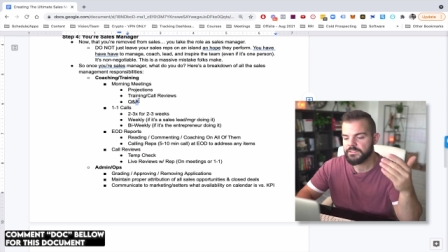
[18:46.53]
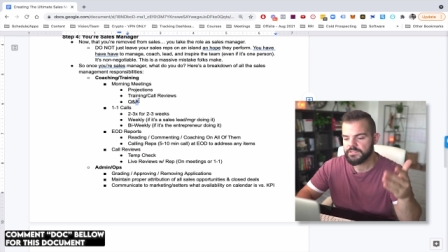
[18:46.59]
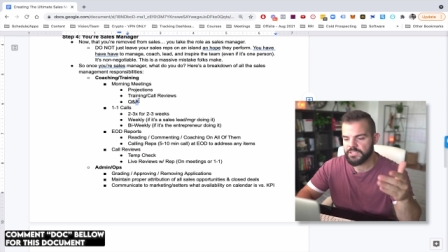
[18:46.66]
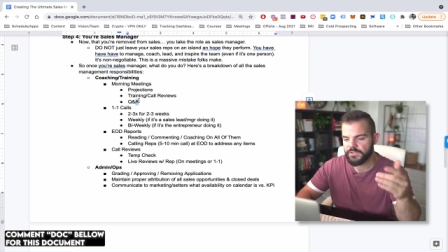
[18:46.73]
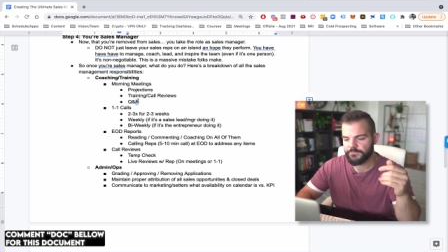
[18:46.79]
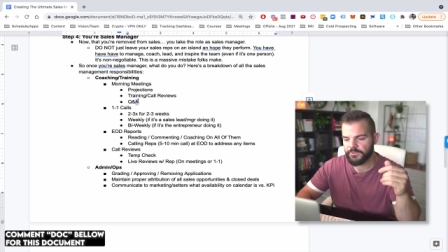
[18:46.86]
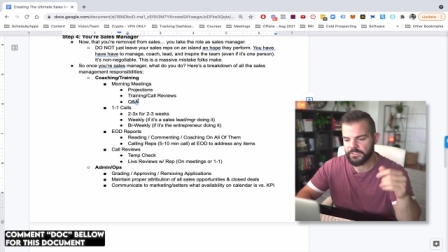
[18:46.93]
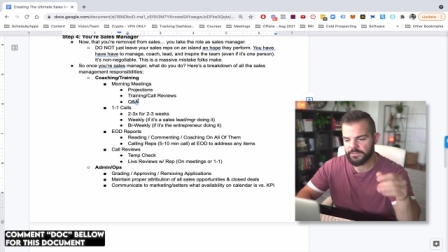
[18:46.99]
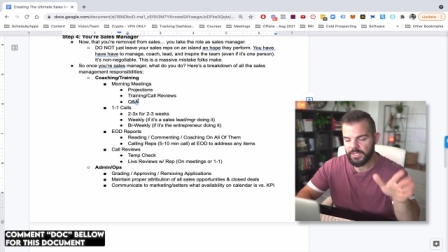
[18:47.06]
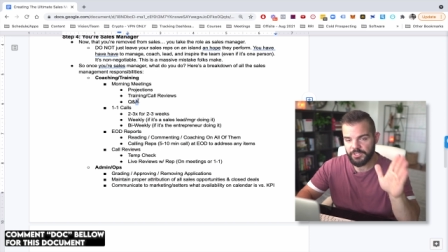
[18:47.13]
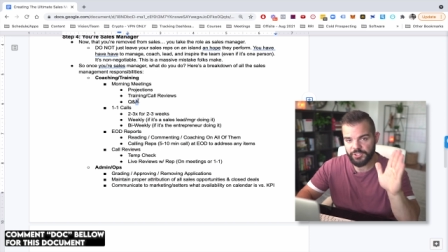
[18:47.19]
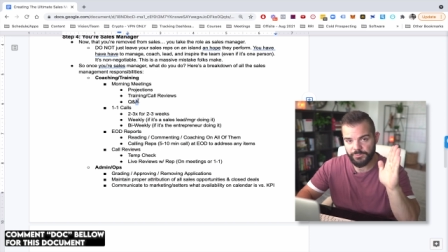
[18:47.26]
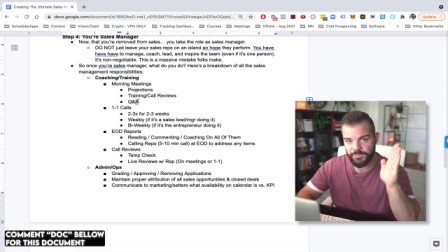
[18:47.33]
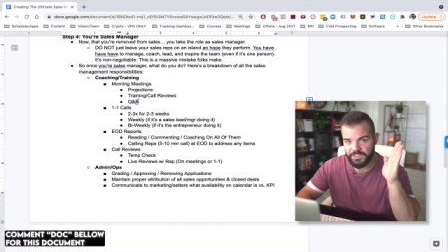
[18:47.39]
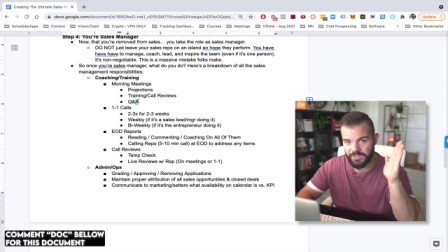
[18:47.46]
stuff like
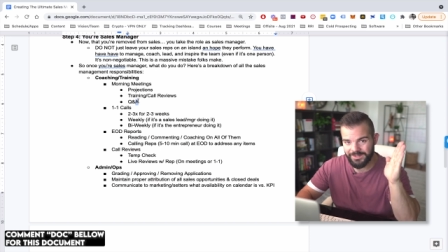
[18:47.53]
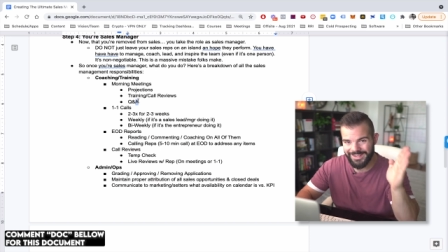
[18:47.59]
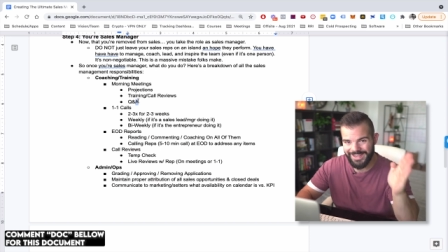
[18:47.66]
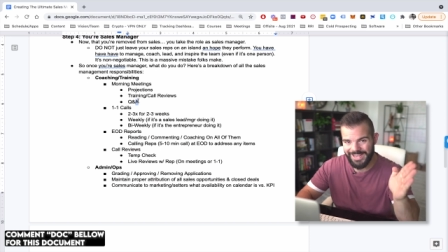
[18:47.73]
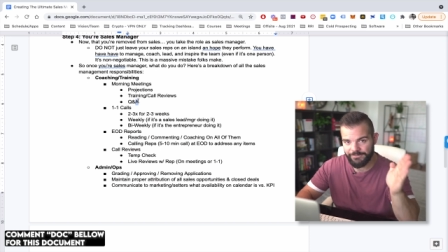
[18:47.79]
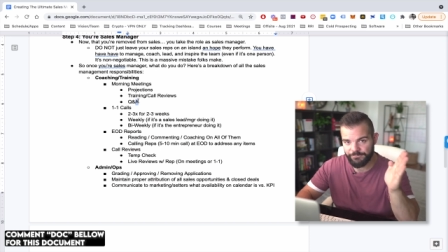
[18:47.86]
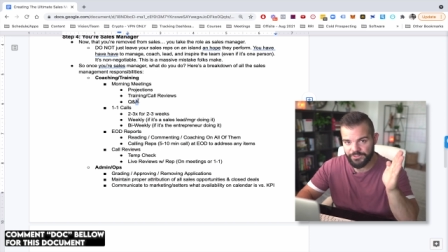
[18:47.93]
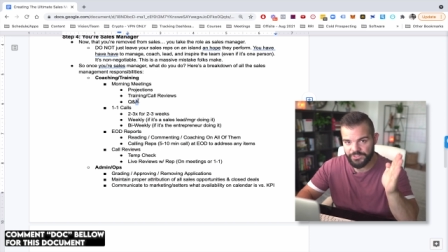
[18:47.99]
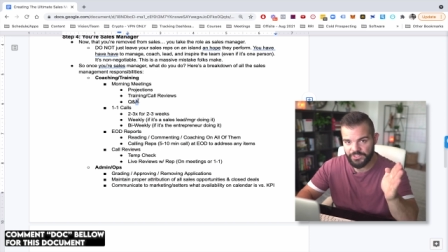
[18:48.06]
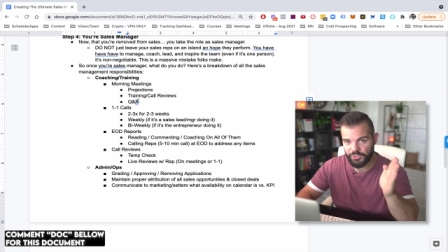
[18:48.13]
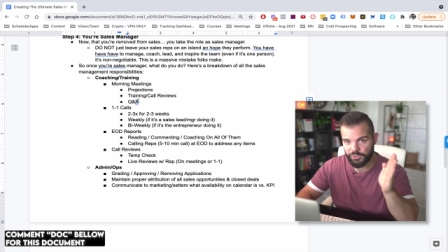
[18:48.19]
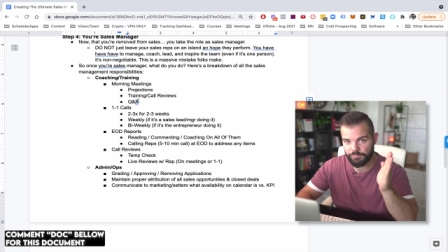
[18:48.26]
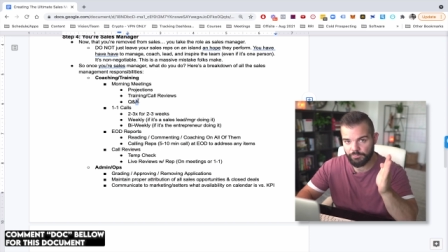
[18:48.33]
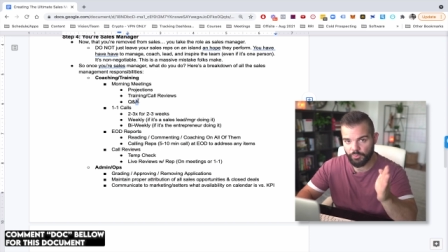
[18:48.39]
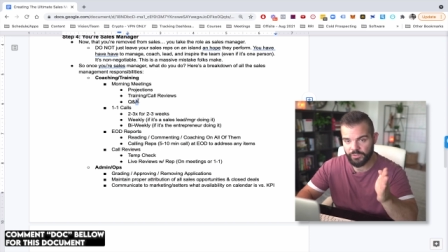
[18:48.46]
that. Should be done every
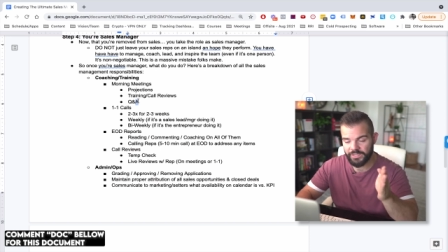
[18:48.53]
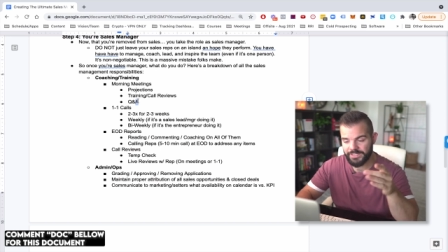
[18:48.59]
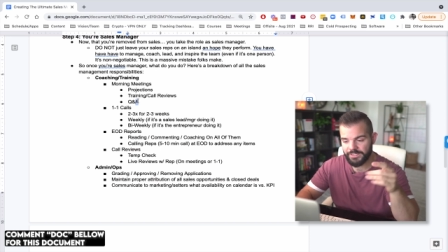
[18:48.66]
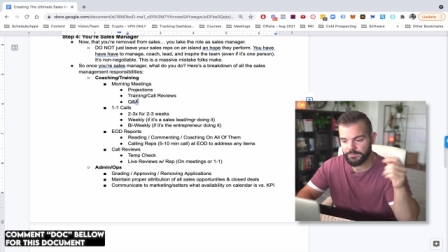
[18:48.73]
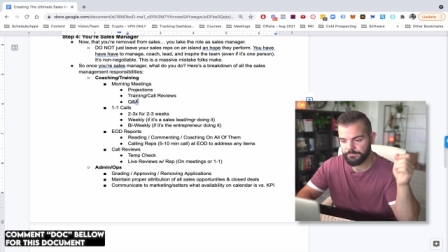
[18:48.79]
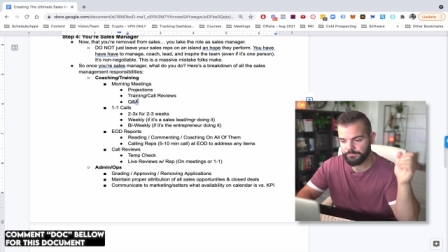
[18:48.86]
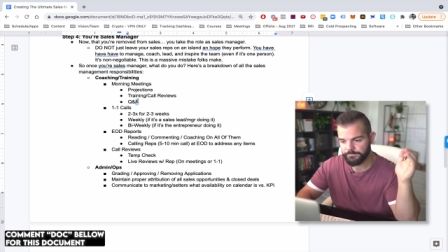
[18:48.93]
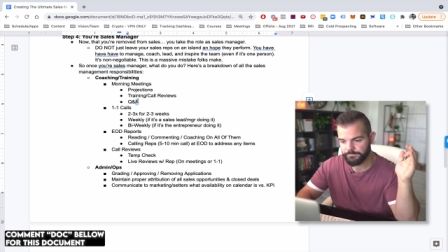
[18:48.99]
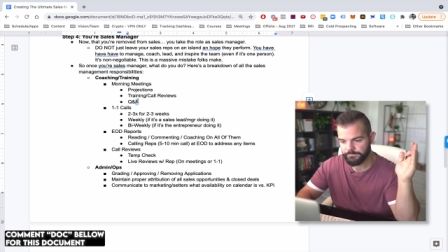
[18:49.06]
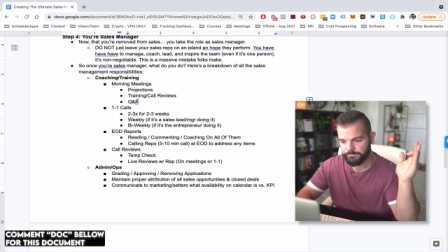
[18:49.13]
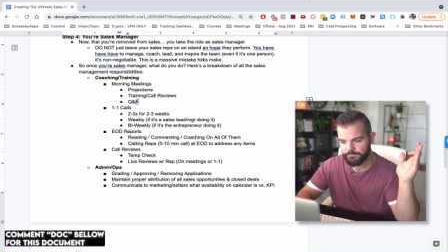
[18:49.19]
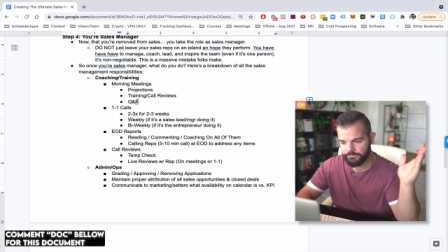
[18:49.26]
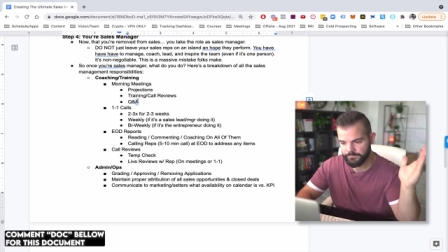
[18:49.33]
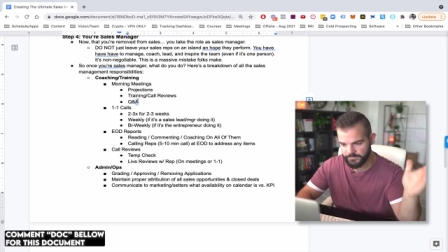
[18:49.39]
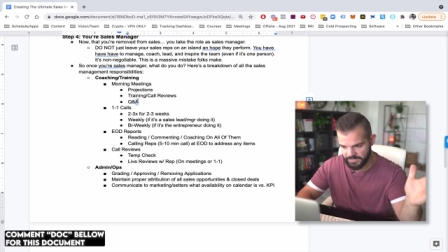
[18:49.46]
single morning
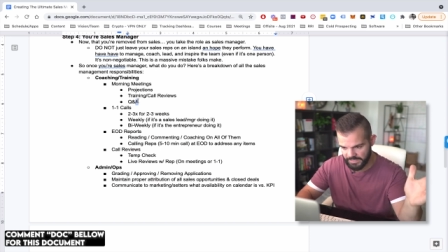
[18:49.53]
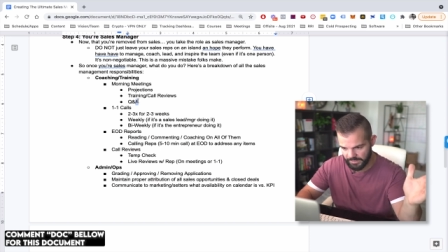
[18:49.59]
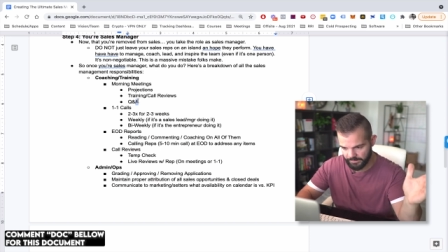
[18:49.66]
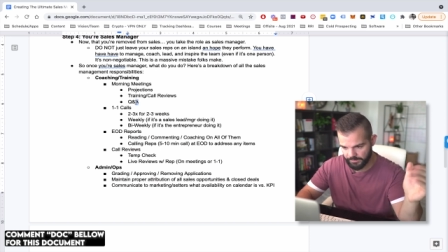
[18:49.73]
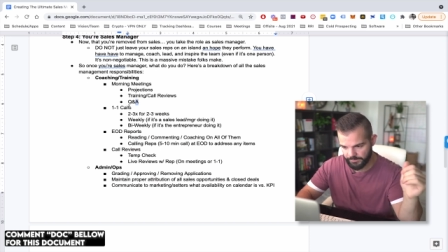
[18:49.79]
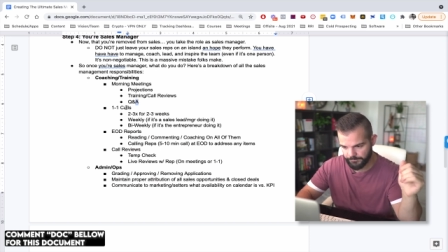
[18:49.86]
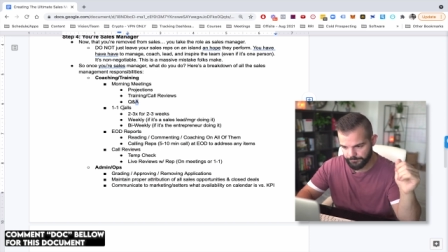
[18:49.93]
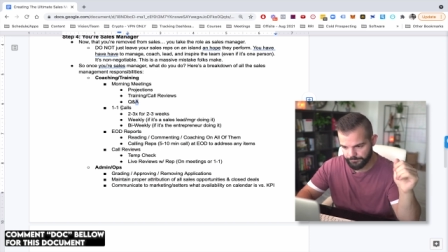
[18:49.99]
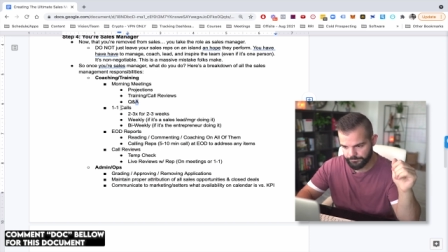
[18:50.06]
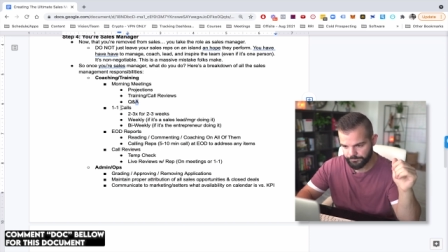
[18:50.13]
daily.